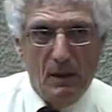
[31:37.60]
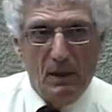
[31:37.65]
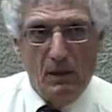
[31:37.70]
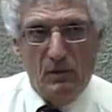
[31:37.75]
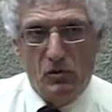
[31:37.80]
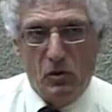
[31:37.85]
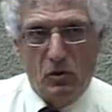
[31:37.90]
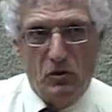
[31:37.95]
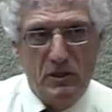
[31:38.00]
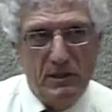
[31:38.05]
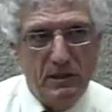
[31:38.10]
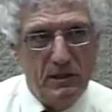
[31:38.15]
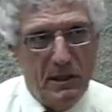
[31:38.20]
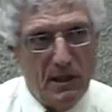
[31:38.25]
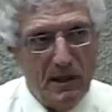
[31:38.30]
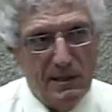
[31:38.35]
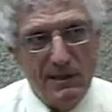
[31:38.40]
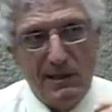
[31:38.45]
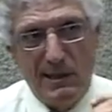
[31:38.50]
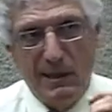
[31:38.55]
So she
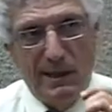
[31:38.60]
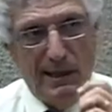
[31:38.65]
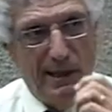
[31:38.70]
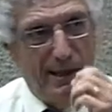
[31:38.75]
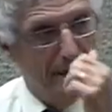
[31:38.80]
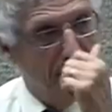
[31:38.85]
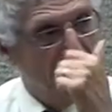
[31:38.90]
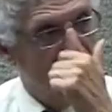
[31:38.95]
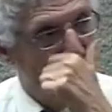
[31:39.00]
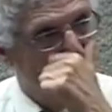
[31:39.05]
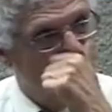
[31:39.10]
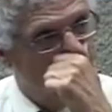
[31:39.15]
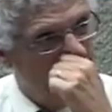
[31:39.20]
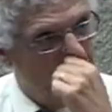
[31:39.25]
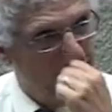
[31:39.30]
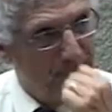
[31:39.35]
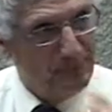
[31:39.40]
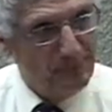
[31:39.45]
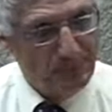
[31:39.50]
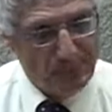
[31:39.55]
says to him,
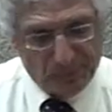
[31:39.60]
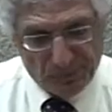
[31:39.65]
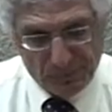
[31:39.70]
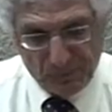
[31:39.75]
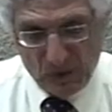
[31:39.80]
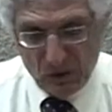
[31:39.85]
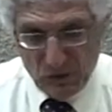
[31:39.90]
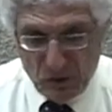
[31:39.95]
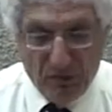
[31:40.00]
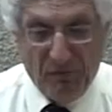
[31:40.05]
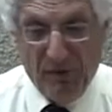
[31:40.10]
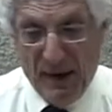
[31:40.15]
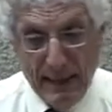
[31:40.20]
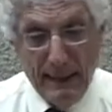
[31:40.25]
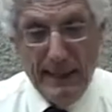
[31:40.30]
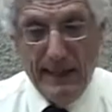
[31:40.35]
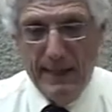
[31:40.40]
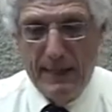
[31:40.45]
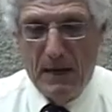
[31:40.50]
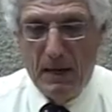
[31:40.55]
so
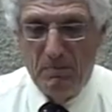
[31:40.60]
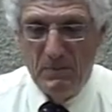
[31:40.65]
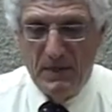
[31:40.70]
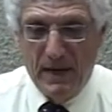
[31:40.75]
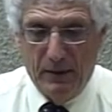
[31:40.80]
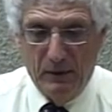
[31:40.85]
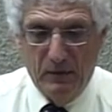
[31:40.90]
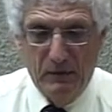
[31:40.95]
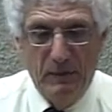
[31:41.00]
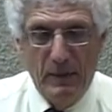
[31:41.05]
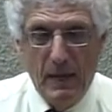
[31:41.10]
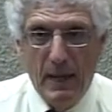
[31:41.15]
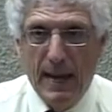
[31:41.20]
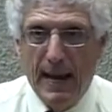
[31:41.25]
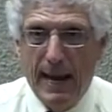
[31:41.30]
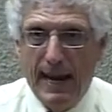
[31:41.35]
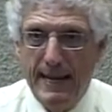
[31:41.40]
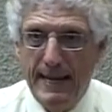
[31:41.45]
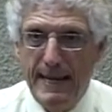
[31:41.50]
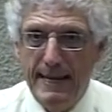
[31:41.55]
finally he comes out,
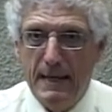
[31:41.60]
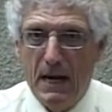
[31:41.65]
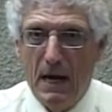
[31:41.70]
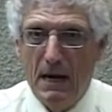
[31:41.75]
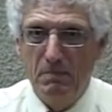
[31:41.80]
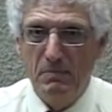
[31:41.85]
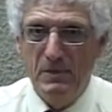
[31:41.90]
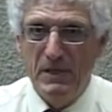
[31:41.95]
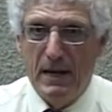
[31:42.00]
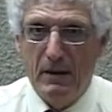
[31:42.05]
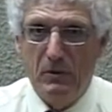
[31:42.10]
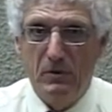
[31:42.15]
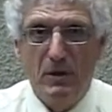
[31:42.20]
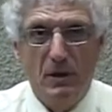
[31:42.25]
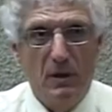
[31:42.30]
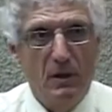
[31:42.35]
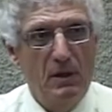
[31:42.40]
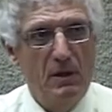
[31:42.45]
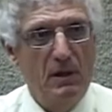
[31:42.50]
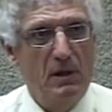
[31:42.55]
and he comes out
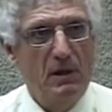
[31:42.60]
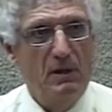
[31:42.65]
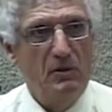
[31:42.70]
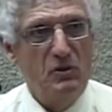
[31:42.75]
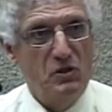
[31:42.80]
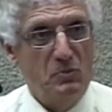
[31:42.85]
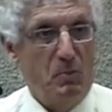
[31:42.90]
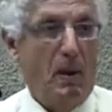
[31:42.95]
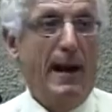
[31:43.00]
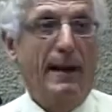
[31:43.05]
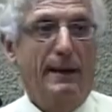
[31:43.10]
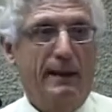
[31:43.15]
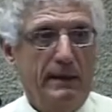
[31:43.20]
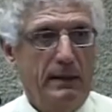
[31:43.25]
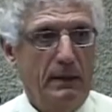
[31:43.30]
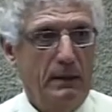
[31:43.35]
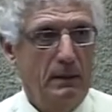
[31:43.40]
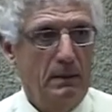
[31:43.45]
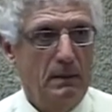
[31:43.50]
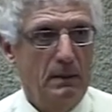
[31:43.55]
smiling.
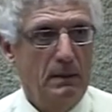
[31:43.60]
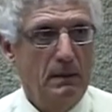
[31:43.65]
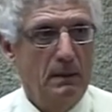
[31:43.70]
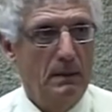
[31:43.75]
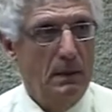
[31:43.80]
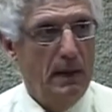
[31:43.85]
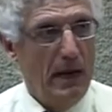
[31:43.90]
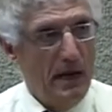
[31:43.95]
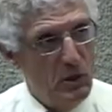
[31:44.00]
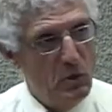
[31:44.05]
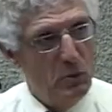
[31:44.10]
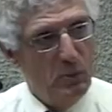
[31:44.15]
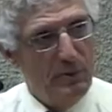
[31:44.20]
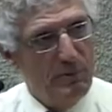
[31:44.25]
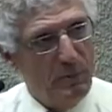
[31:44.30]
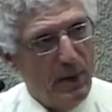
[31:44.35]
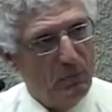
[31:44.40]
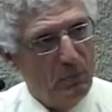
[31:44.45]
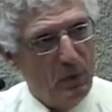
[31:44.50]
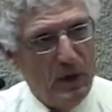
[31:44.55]
And you
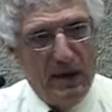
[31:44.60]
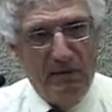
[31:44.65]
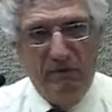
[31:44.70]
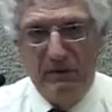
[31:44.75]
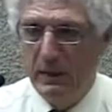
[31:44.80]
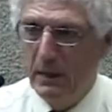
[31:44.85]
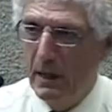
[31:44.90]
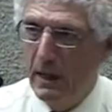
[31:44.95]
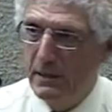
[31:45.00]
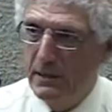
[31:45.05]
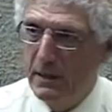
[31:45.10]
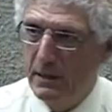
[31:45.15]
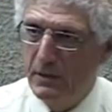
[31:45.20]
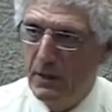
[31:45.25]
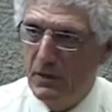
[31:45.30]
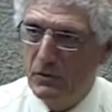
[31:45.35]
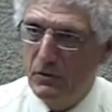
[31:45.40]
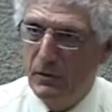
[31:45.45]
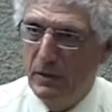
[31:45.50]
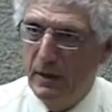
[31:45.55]
remember everything I said
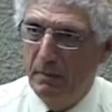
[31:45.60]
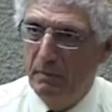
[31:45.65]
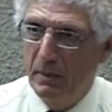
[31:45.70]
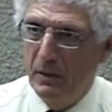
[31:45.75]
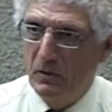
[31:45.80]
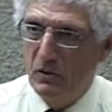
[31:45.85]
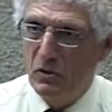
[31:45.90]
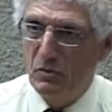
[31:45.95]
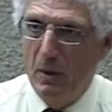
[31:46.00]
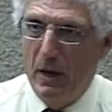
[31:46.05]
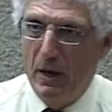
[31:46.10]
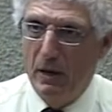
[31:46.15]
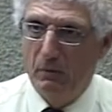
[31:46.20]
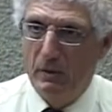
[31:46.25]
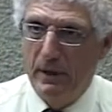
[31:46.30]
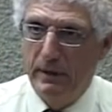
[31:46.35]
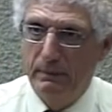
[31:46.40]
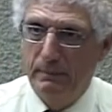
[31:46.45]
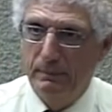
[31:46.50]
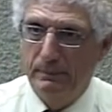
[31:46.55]
yesterday about the smile,
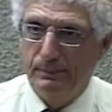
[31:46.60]
right?